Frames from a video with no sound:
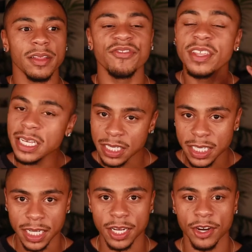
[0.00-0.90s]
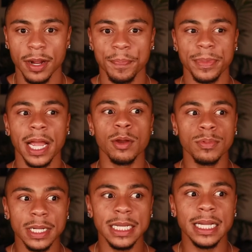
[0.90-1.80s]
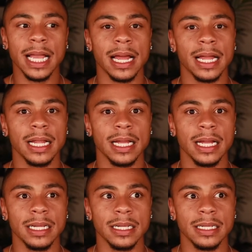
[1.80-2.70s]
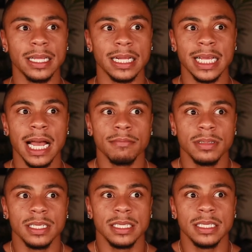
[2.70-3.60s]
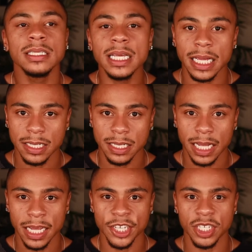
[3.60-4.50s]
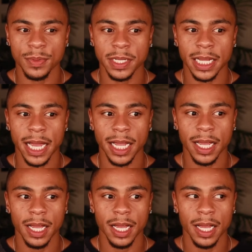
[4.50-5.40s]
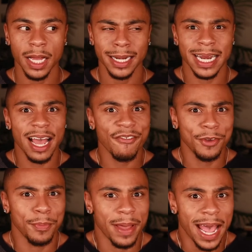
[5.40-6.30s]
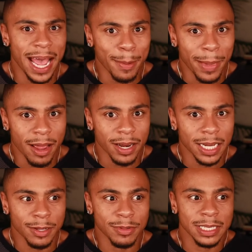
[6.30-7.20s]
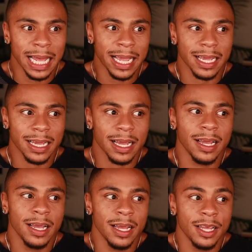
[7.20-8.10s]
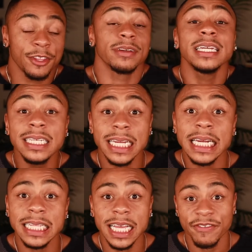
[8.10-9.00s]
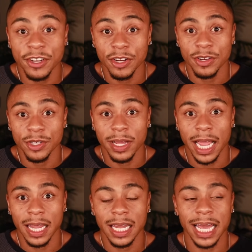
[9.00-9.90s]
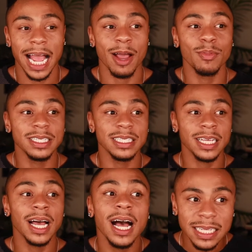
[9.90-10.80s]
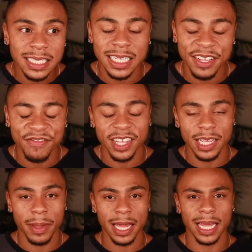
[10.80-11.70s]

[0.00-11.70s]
this year I really got that time to sit and just be like, not feel bad about it. It was like, there isn't anything for you to do, Kaelin. Like I was constantly feeling bad.